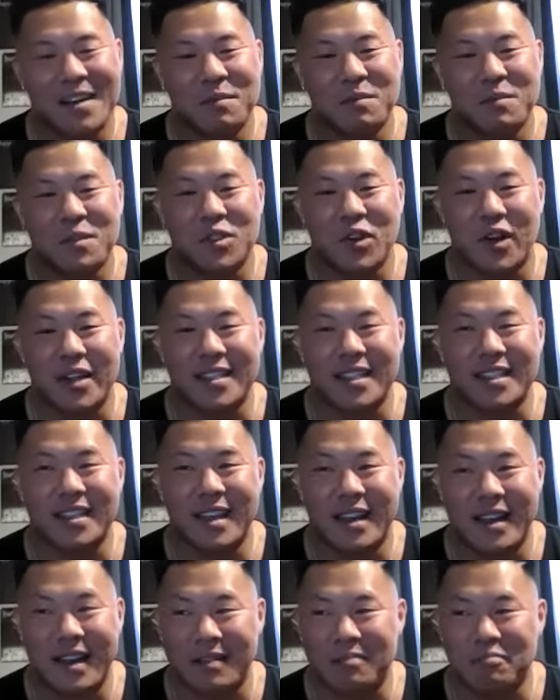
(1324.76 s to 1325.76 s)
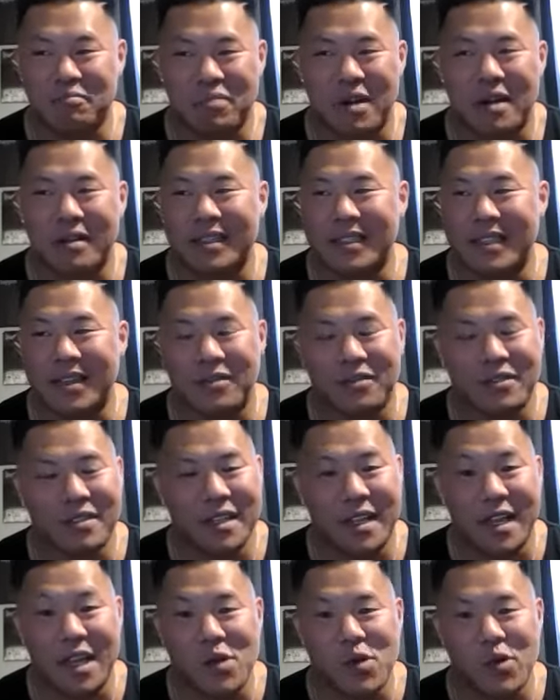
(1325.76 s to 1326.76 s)
So I did that. I probably did for
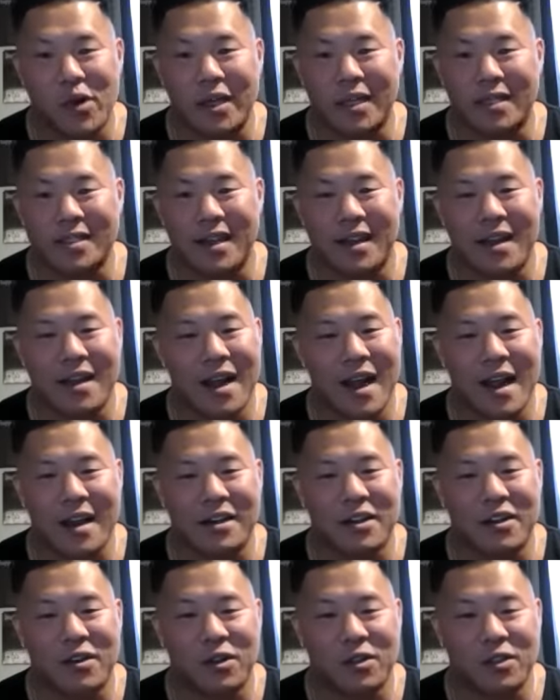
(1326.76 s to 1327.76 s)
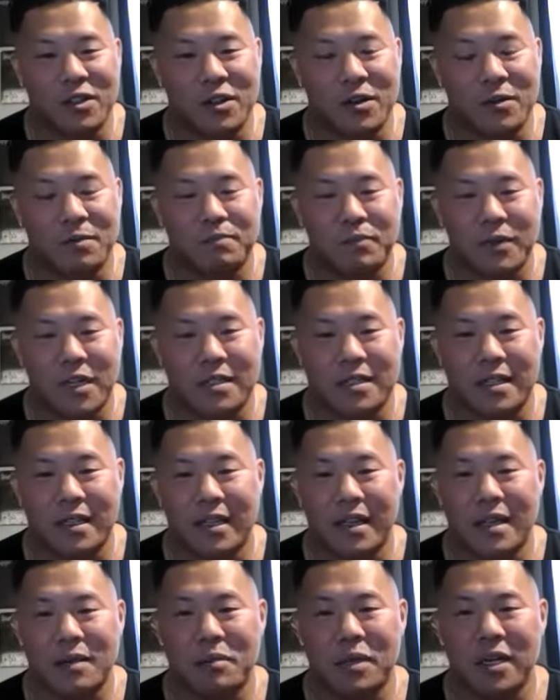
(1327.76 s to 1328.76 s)
like 8 weeks. I had no clue. I was like,
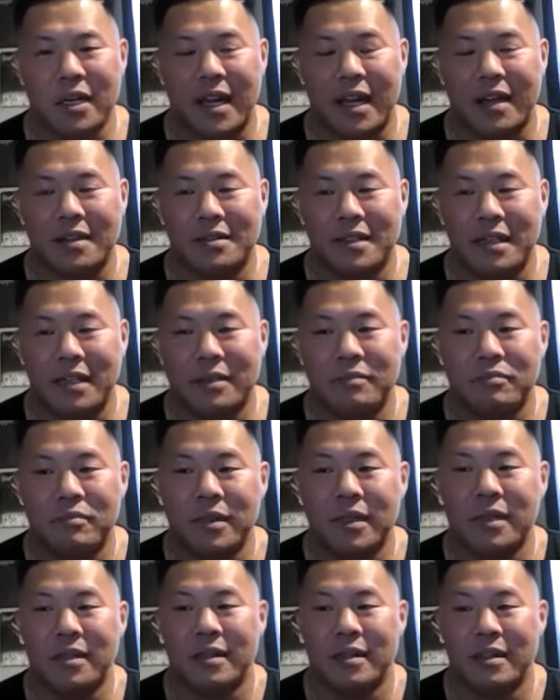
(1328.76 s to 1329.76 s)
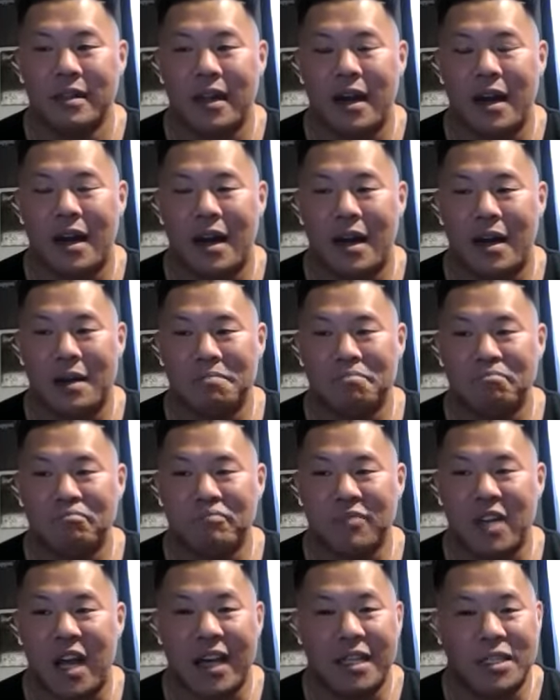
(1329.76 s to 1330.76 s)
yeah, I'm going to get lean.
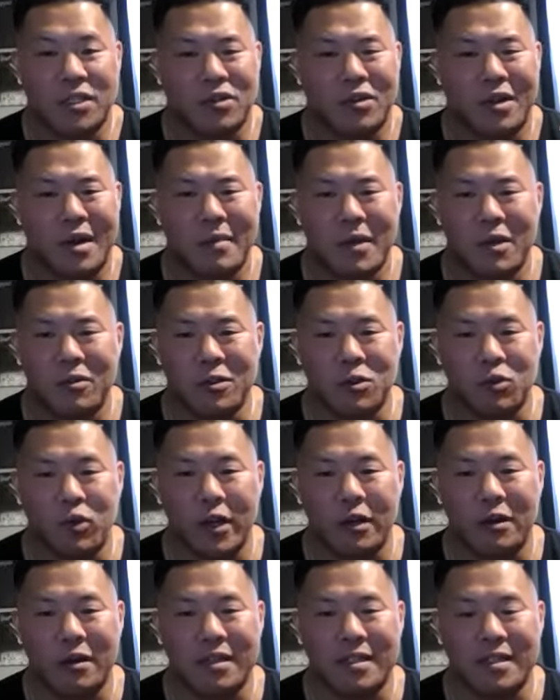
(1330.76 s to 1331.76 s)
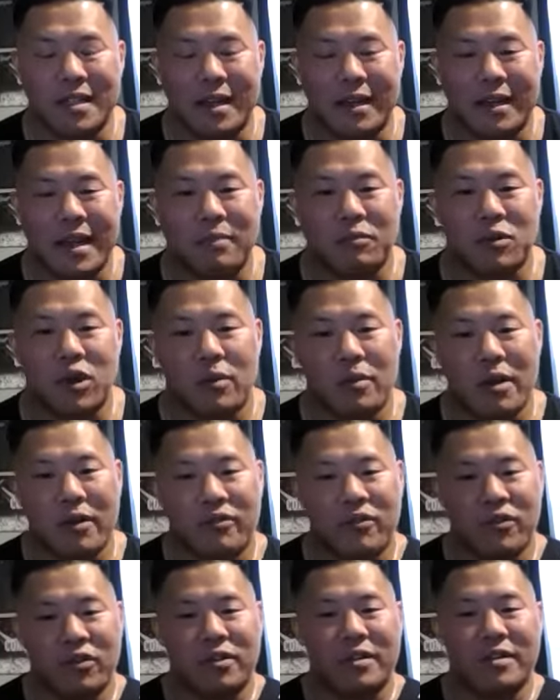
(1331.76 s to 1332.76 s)
High school, I mean, it was weird because I kept all my
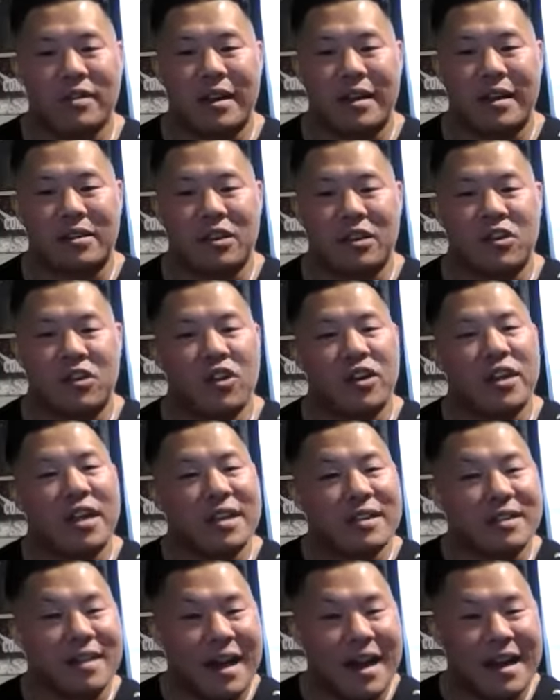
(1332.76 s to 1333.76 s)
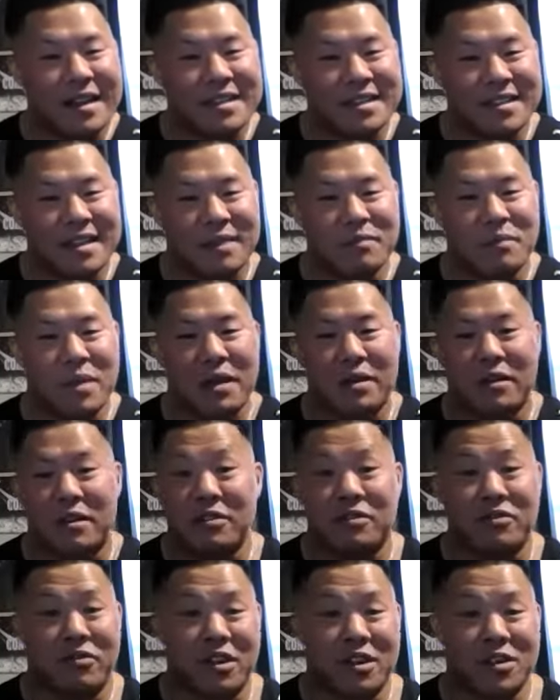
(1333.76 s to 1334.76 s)
food in like the cooking class and made
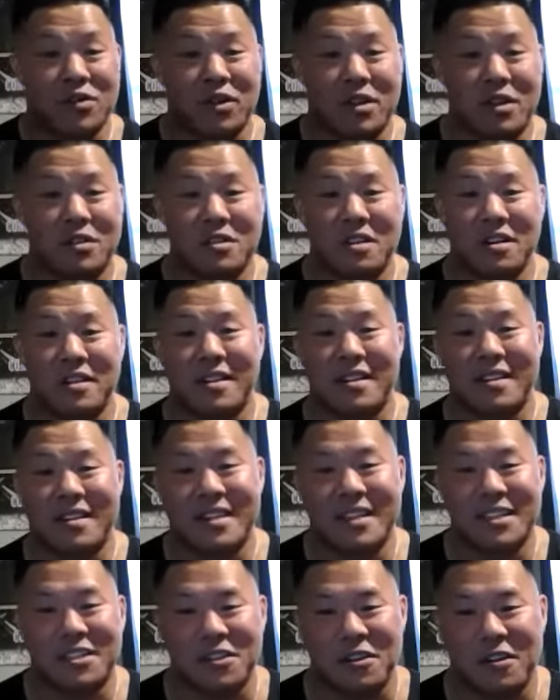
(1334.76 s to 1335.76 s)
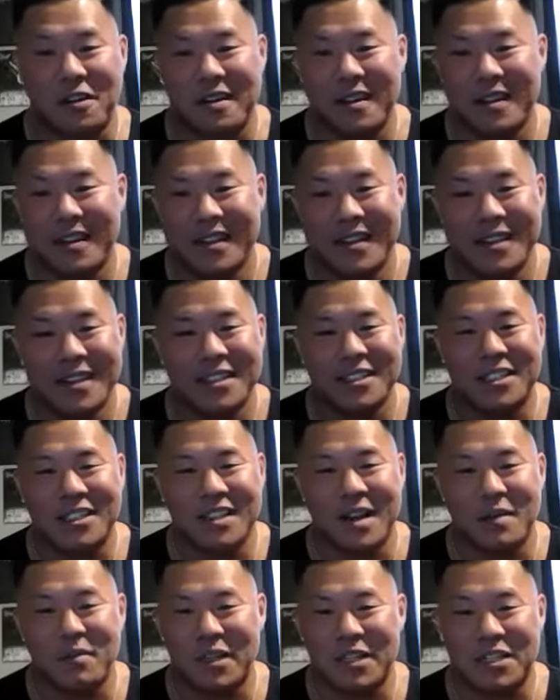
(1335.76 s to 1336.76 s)
good friends with the cooking teacher. She
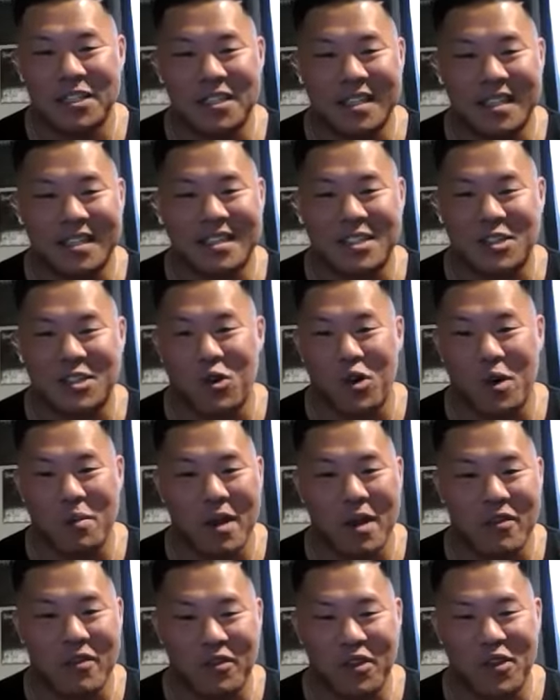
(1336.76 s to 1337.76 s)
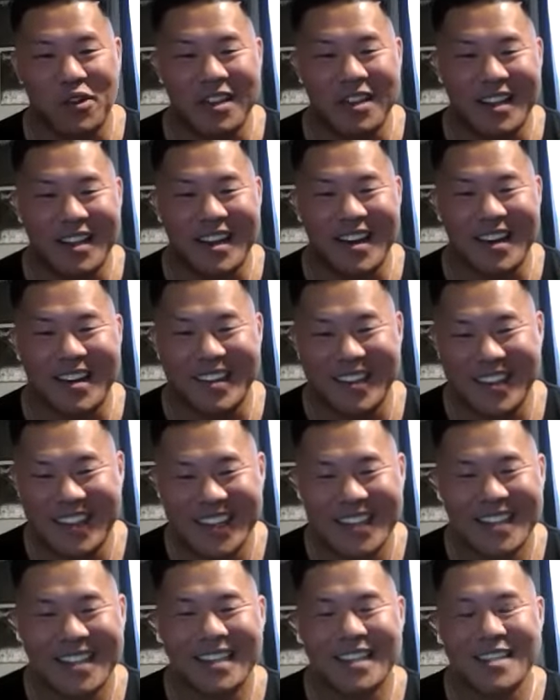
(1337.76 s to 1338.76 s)
let me just store my food in there.
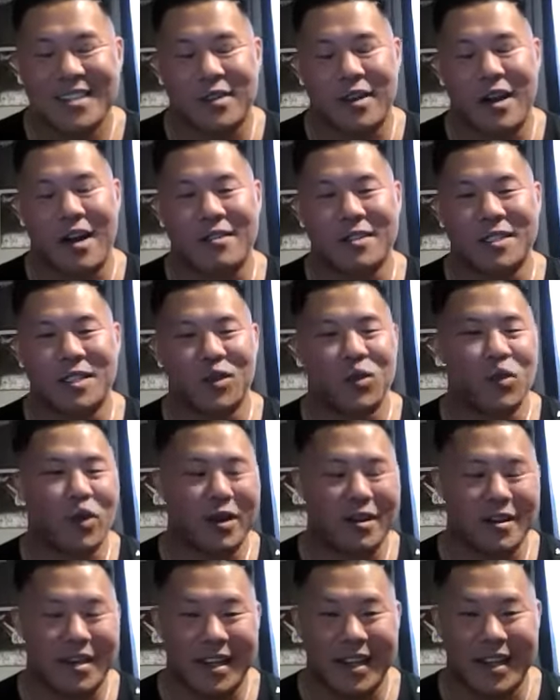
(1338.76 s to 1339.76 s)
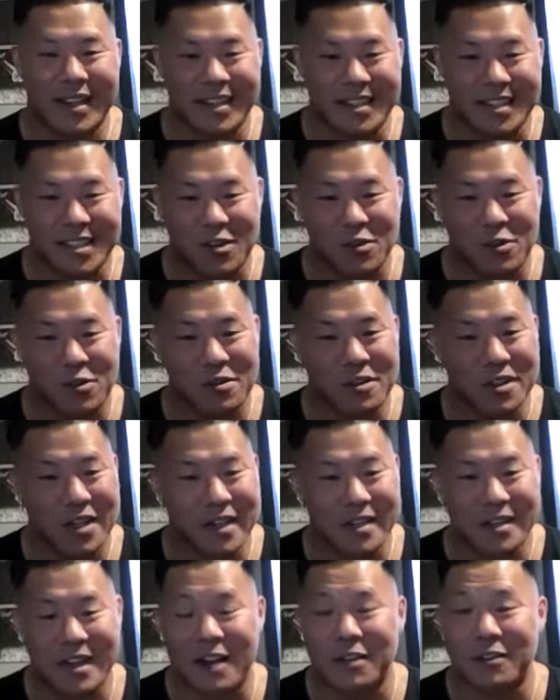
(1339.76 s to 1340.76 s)
So I was a weird kid at school,
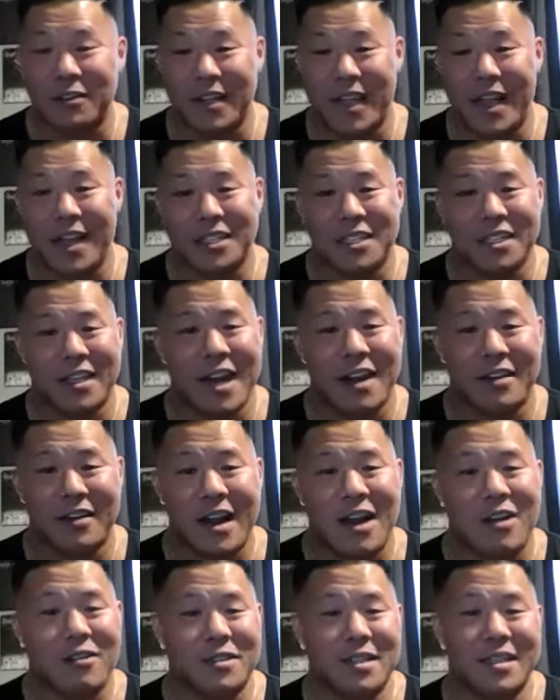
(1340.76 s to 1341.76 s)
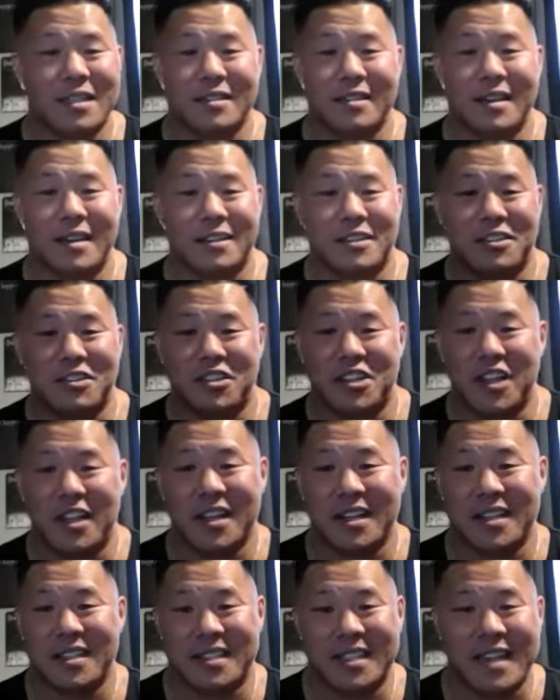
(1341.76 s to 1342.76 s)
like not only Asian now I was eating like chicken
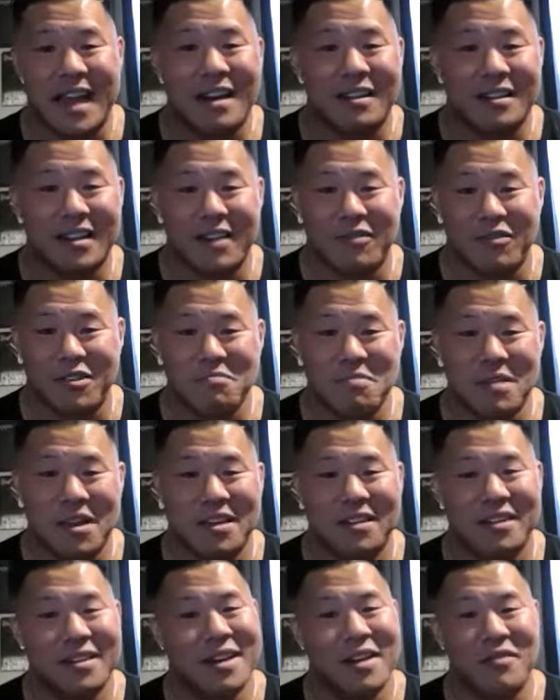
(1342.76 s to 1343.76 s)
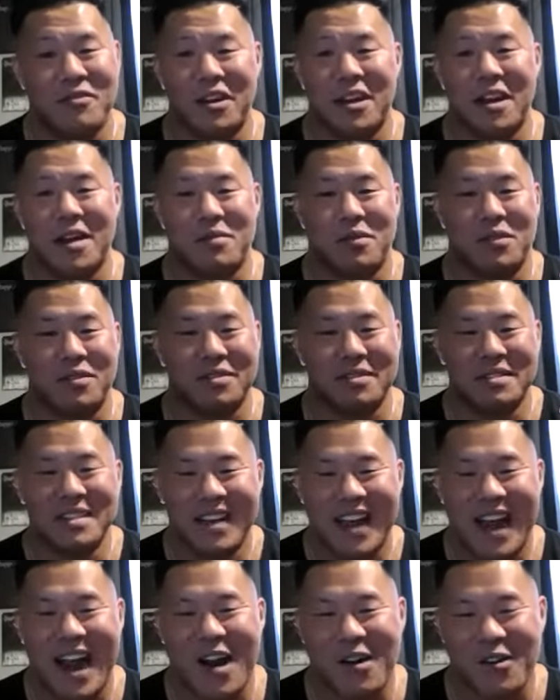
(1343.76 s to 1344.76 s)
and salad every meal and every couple of
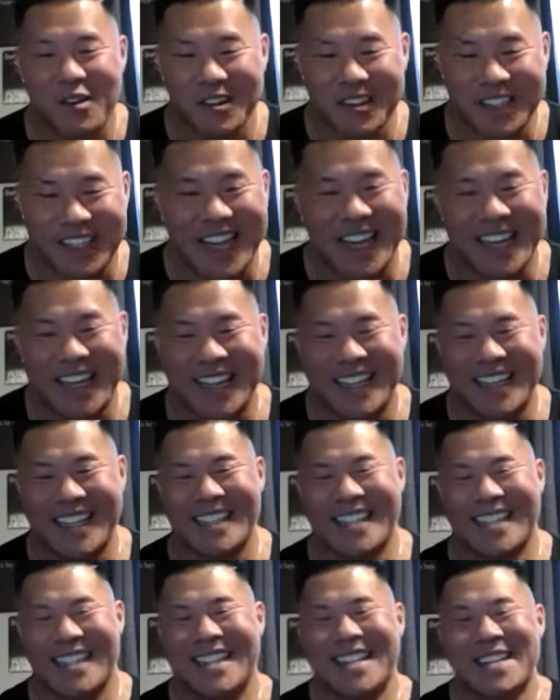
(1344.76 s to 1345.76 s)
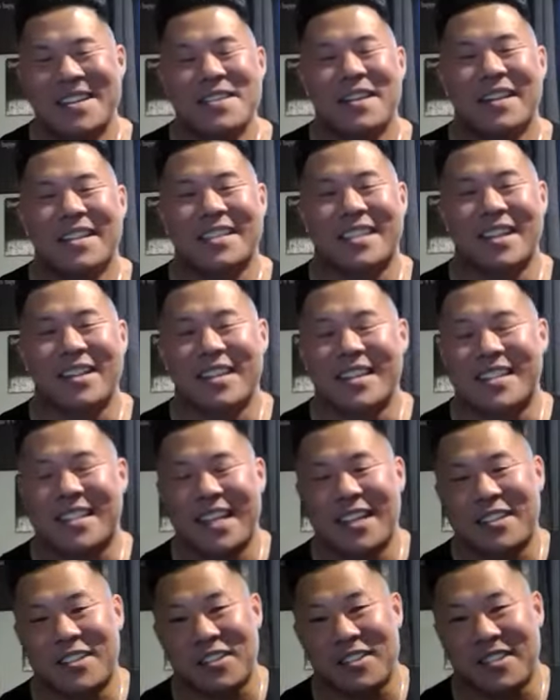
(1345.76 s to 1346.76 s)
hours. So the
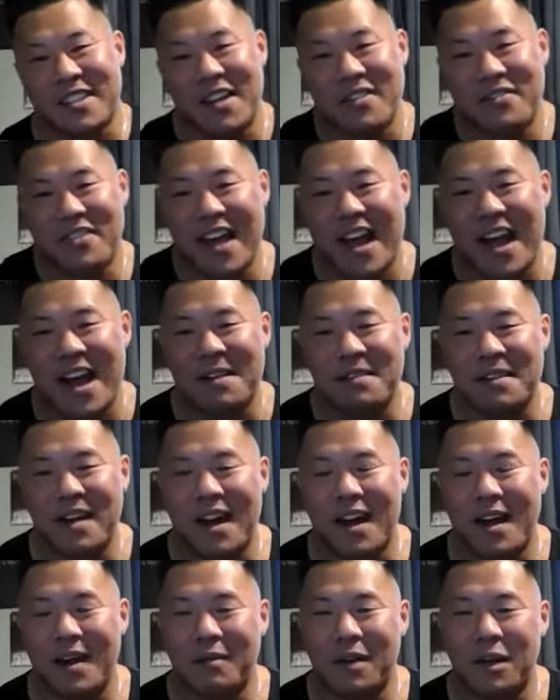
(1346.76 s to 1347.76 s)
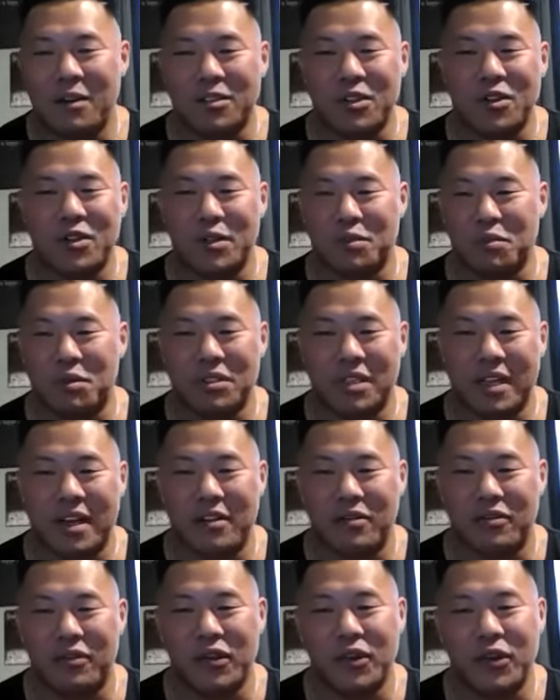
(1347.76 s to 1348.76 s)
teachers loved that. I was always pulling
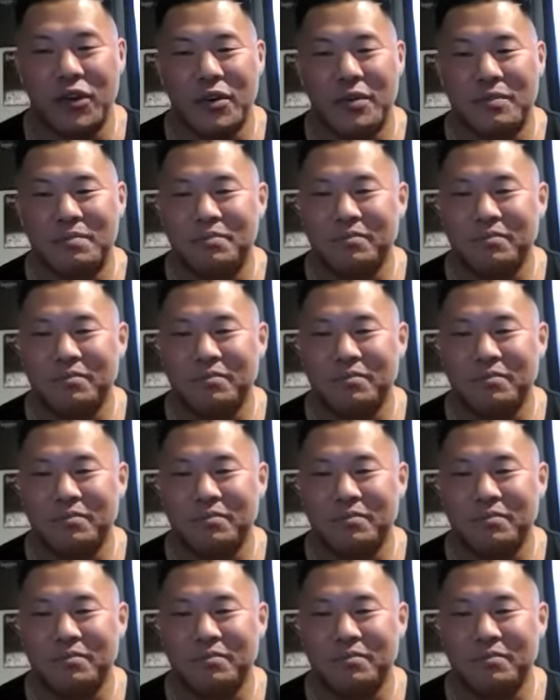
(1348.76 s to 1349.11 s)
out food.